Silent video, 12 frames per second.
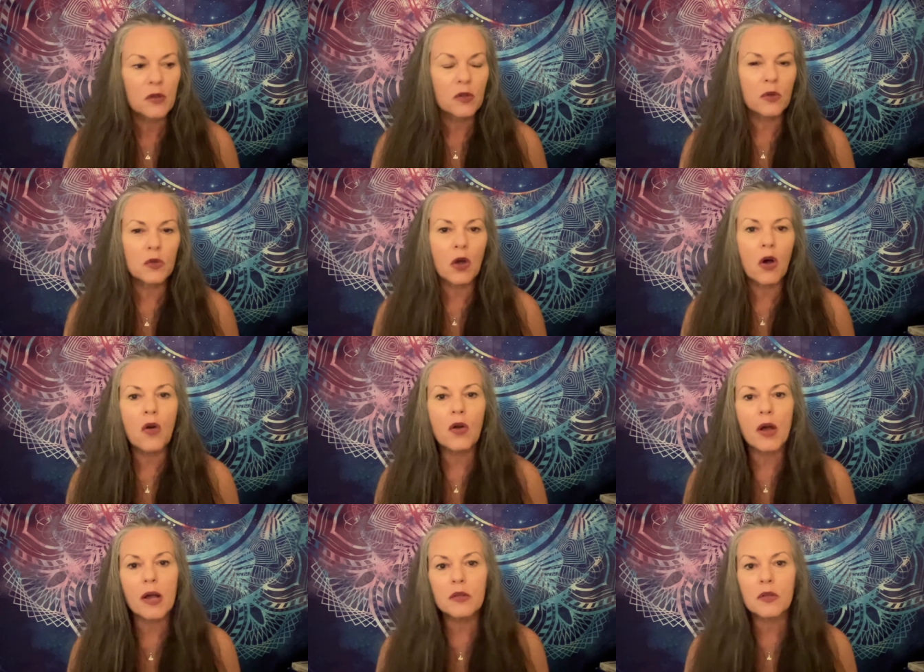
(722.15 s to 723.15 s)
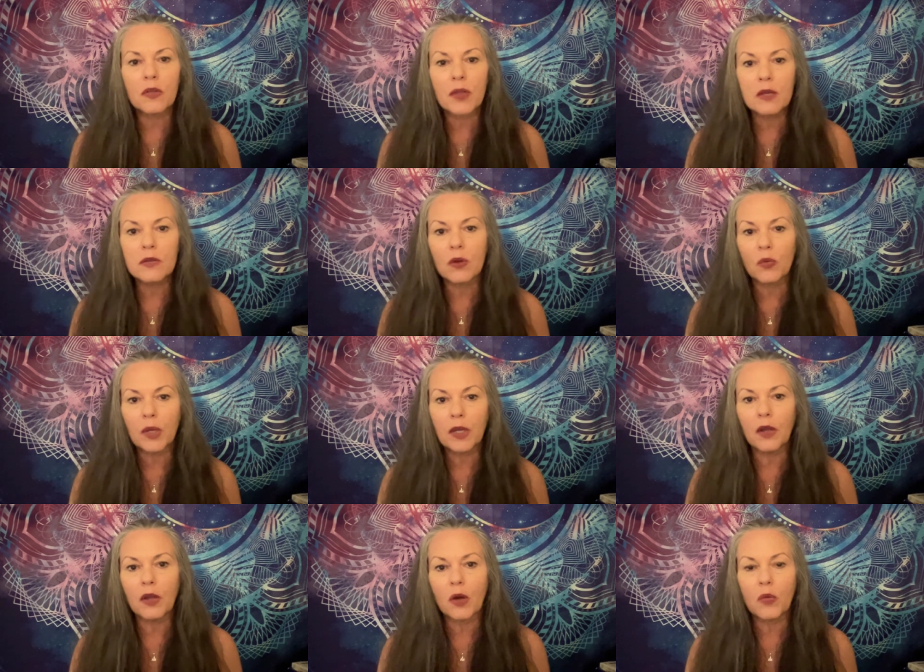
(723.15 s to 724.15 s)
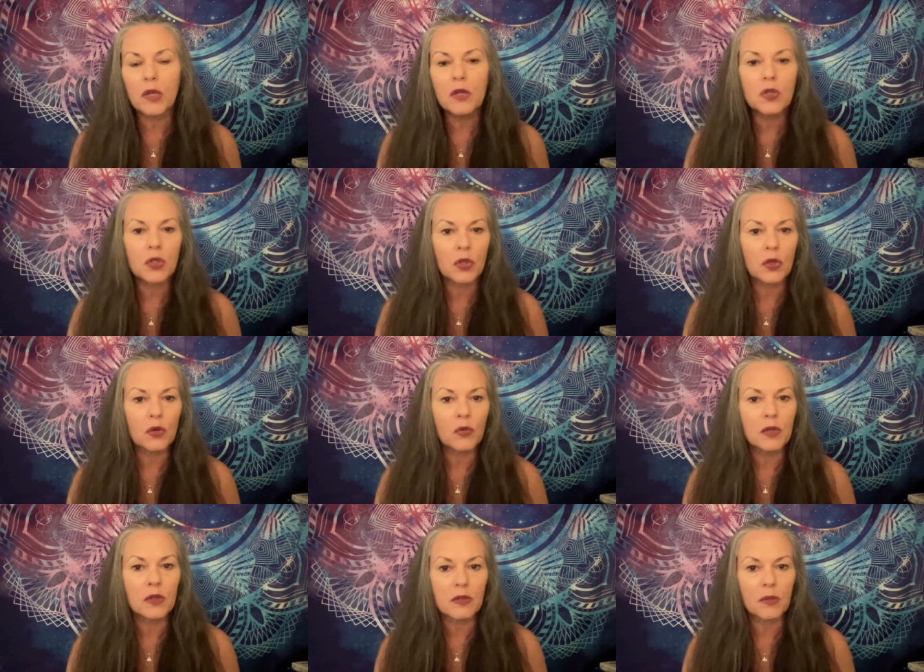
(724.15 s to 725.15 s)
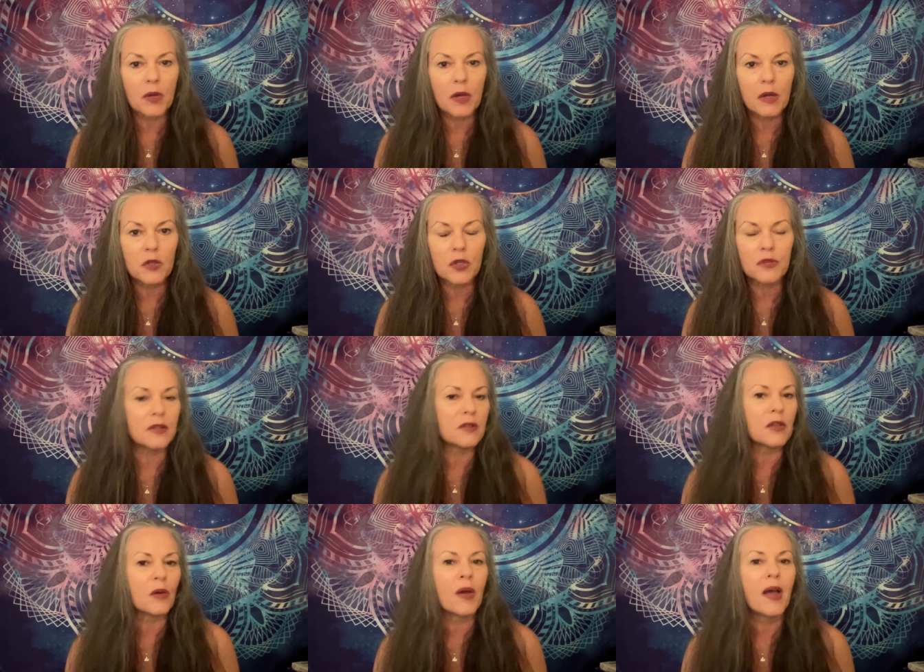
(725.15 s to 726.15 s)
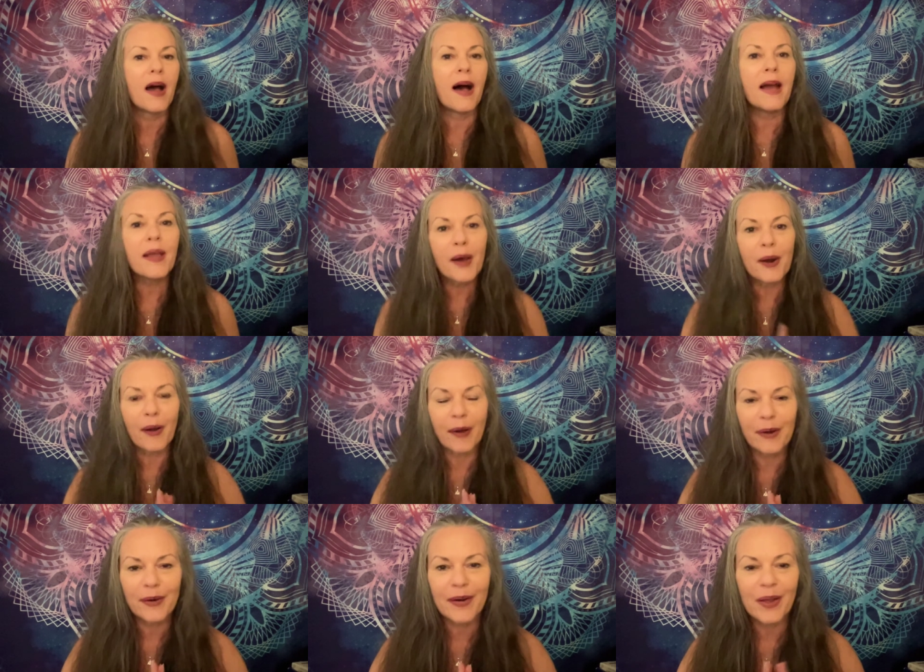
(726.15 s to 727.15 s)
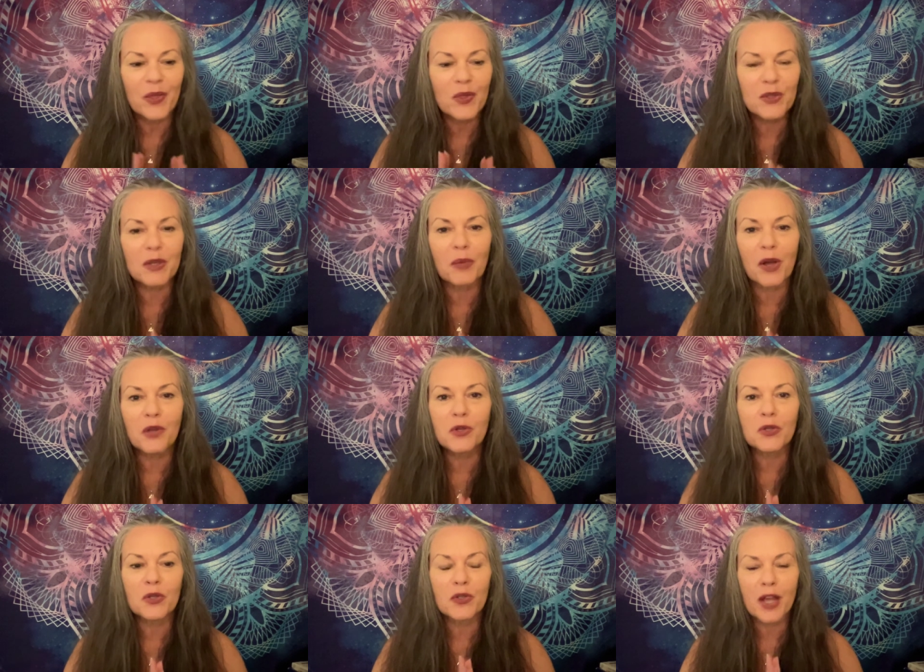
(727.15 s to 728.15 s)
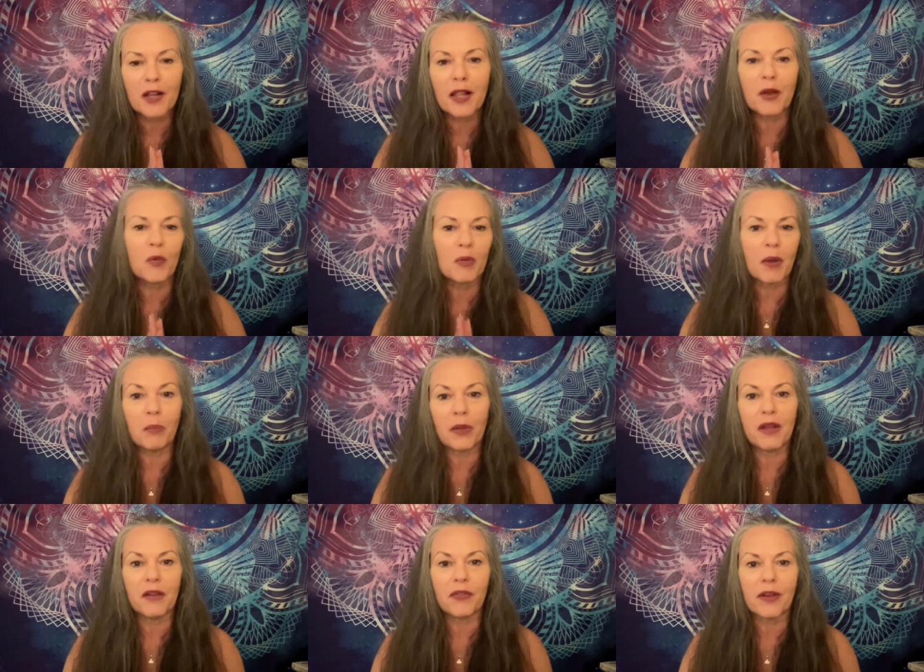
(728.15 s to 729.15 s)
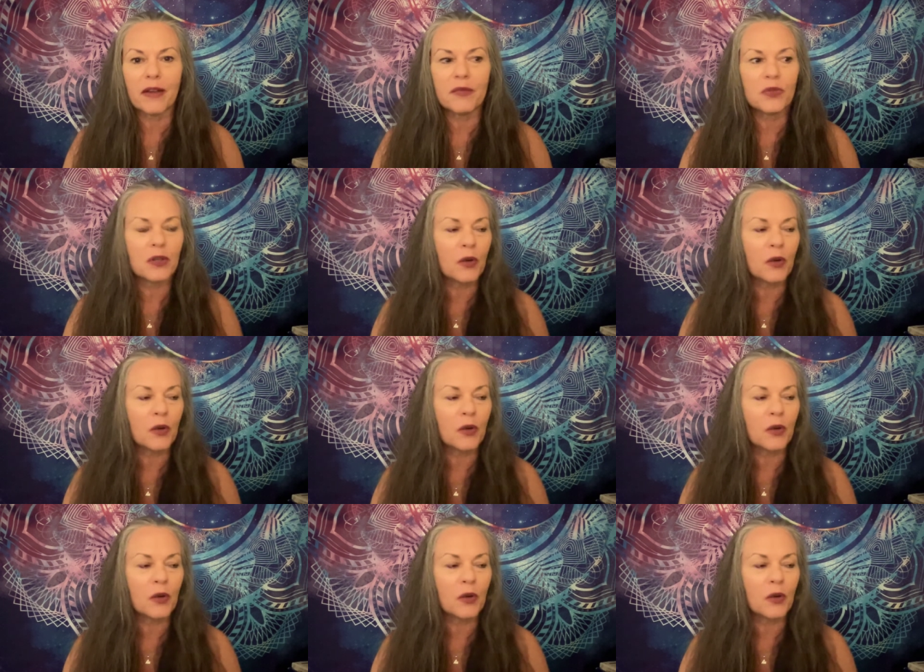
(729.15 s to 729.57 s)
So there's all kinds of things that we can go into with the subconscious. And so I kind of honor it. I think the subconscious is kind of like one of my BFFs.